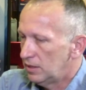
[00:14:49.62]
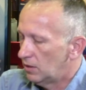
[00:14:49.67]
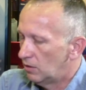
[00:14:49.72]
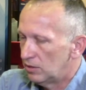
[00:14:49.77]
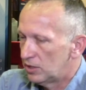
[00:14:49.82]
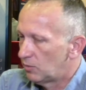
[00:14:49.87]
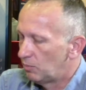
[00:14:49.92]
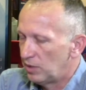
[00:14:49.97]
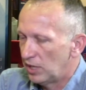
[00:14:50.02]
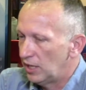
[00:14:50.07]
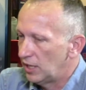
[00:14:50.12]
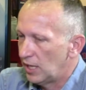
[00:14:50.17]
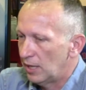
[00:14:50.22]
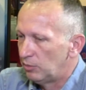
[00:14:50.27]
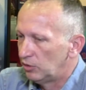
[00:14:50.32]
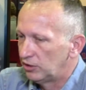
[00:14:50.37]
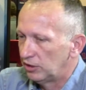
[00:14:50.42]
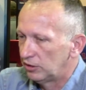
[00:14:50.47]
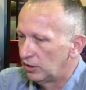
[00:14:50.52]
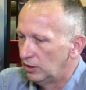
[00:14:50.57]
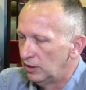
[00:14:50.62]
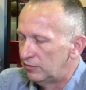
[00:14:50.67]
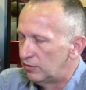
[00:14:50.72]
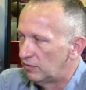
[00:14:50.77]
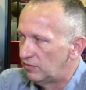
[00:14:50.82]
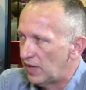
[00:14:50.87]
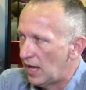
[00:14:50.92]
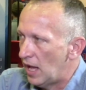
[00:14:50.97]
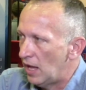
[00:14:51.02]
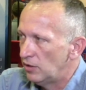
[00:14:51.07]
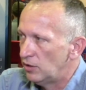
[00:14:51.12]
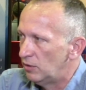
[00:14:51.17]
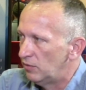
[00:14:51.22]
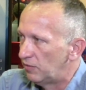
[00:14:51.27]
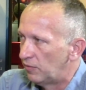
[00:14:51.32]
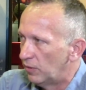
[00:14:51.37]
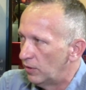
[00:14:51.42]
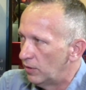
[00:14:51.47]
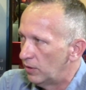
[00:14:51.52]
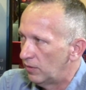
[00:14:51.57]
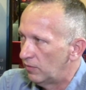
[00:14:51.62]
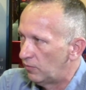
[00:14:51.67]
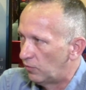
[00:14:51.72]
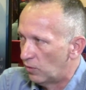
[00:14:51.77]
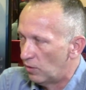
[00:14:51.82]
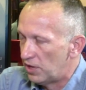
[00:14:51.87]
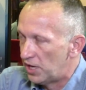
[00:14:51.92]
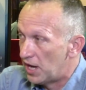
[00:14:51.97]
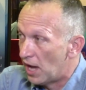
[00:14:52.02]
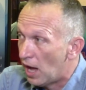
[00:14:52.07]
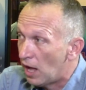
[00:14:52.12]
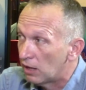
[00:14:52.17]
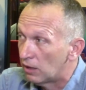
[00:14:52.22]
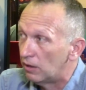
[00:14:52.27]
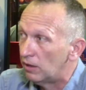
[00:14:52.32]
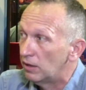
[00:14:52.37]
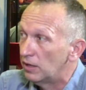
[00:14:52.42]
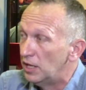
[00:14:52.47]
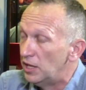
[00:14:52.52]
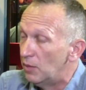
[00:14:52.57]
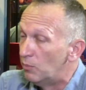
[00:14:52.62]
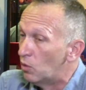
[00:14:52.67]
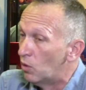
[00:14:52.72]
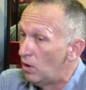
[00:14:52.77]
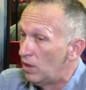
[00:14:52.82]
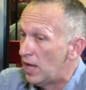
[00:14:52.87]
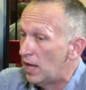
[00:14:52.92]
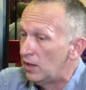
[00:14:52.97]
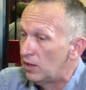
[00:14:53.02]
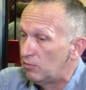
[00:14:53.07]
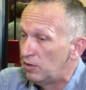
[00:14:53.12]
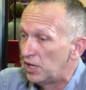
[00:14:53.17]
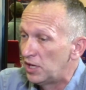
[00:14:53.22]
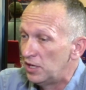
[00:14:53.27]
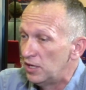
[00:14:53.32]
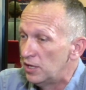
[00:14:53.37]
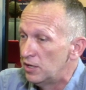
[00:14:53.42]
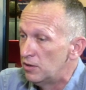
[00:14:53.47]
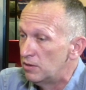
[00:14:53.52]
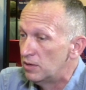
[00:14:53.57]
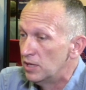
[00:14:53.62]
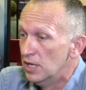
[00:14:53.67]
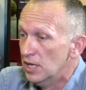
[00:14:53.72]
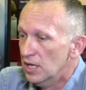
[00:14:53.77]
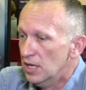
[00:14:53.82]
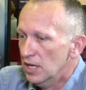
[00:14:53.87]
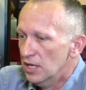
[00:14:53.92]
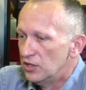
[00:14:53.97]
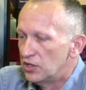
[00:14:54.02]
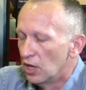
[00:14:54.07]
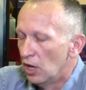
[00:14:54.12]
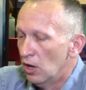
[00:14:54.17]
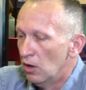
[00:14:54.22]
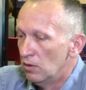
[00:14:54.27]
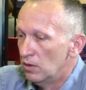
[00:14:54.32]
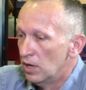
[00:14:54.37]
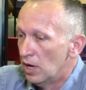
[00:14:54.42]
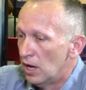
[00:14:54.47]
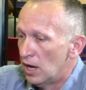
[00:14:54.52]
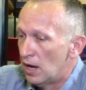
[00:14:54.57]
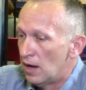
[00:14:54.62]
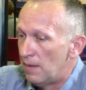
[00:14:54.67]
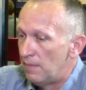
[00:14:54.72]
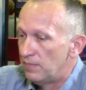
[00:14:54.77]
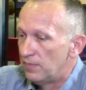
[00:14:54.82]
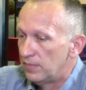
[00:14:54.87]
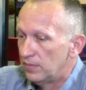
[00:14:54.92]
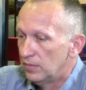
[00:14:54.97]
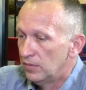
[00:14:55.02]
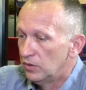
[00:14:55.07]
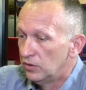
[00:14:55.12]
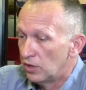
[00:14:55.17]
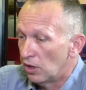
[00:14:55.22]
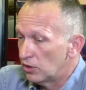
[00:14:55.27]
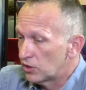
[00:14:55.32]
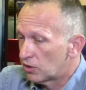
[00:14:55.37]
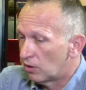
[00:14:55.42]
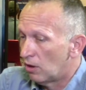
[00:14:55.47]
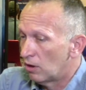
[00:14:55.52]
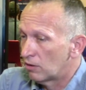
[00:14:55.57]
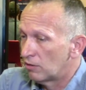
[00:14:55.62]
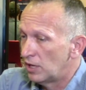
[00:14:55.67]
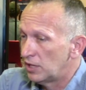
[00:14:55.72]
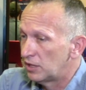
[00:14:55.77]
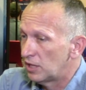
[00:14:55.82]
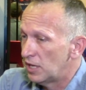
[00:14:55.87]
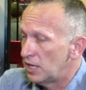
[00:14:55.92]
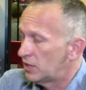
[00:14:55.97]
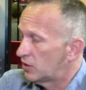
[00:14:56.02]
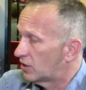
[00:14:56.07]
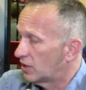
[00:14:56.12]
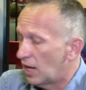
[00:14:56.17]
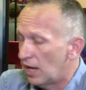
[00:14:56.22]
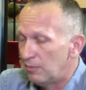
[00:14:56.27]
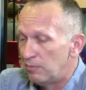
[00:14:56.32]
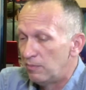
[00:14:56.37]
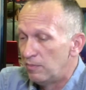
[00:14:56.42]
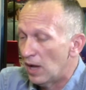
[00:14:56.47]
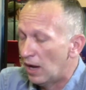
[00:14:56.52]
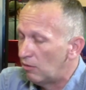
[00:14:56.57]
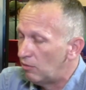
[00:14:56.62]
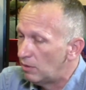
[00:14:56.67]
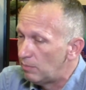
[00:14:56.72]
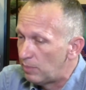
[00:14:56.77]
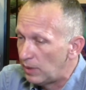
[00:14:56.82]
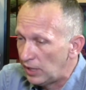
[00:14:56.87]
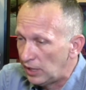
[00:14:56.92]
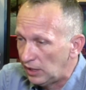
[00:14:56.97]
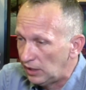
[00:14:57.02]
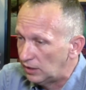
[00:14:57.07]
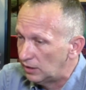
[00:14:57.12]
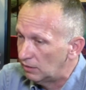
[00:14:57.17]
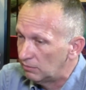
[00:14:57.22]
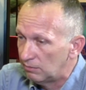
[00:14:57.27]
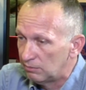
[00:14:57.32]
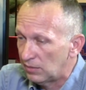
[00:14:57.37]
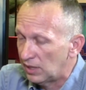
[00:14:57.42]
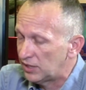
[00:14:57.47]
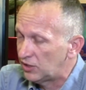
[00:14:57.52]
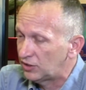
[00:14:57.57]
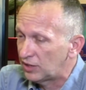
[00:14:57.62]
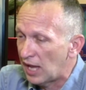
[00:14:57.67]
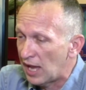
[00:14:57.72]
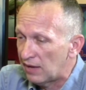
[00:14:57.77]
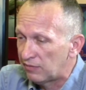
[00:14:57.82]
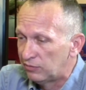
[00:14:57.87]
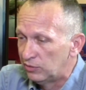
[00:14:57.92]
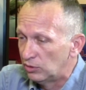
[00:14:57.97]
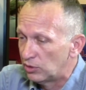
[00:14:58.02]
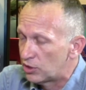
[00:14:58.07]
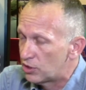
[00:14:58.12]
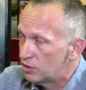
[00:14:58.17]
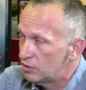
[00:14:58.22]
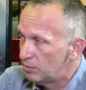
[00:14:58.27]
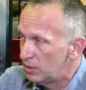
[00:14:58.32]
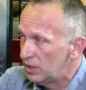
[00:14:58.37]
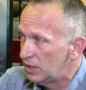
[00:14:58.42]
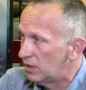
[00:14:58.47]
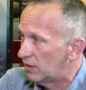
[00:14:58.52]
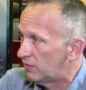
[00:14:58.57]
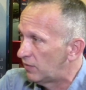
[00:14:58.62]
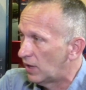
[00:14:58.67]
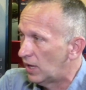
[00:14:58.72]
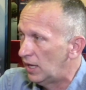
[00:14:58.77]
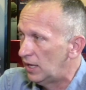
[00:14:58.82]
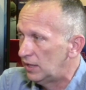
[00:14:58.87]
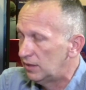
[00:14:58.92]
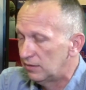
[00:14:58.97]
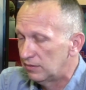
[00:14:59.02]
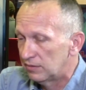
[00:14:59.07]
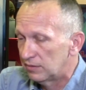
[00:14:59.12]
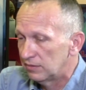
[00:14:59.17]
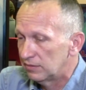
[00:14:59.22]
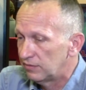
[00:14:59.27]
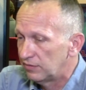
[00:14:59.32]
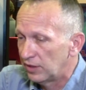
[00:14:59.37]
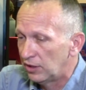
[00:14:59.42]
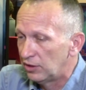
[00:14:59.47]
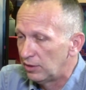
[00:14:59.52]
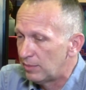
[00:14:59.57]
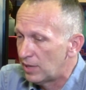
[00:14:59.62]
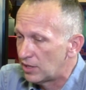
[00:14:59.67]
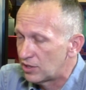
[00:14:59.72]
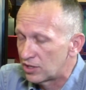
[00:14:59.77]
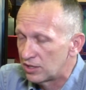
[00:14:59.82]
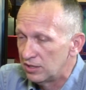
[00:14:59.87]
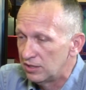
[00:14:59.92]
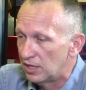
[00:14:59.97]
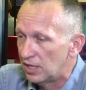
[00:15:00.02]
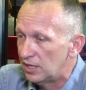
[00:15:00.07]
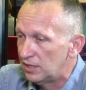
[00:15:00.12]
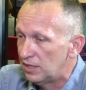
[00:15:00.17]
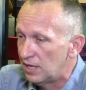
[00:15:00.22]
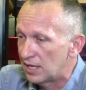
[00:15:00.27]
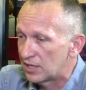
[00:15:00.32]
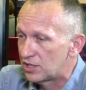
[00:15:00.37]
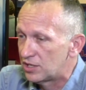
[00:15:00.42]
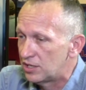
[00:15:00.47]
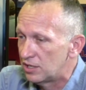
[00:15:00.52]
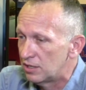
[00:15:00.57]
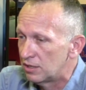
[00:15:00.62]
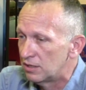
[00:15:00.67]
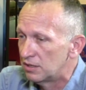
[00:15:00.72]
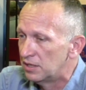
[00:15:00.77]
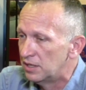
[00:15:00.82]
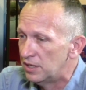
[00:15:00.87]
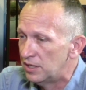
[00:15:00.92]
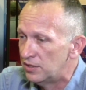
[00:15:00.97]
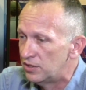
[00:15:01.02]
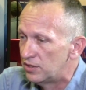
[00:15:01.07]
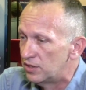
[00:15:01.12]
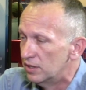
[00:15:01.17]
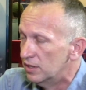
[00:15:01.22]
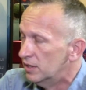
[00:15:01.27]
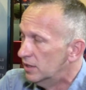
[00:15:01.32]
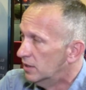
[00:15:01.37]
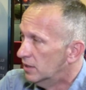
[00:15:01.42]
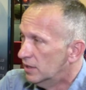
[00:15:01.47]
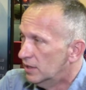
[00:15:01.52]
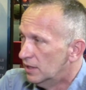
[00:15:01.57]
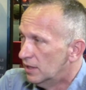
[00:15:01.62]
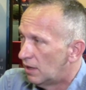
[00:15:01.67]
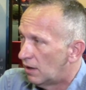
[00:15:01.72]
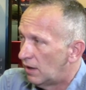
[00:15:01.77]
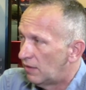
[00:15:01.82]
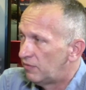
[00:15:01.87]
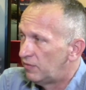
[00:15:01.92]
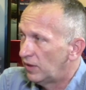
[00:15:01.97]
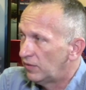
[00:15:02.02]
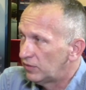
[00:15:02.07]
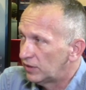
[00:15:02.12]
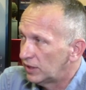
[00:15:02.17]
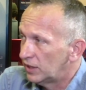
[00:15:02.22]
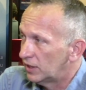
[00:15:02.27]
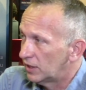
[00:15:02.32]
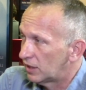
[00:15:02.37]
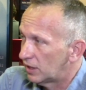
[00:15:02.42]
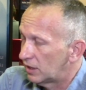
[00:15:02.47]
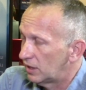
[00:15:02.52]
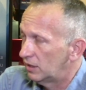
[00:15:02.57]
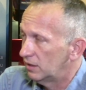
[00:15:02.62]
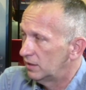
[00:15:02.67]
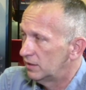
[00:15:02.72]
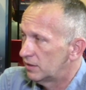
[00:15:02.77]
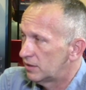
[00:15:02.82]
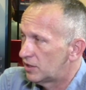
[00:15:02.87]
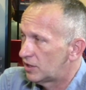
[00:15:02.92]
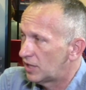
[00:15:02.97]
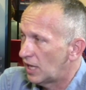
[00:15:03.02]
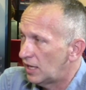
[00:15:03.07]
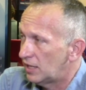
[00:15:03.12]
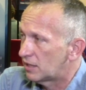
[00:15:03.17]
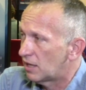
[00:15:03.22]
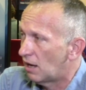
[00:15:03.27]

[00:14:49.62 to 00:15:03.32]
it's being able to deliver value for the dollar, and the more of that we can do. So those are all great things. My staff will shoot me if I fail to mention that next year is our 50th state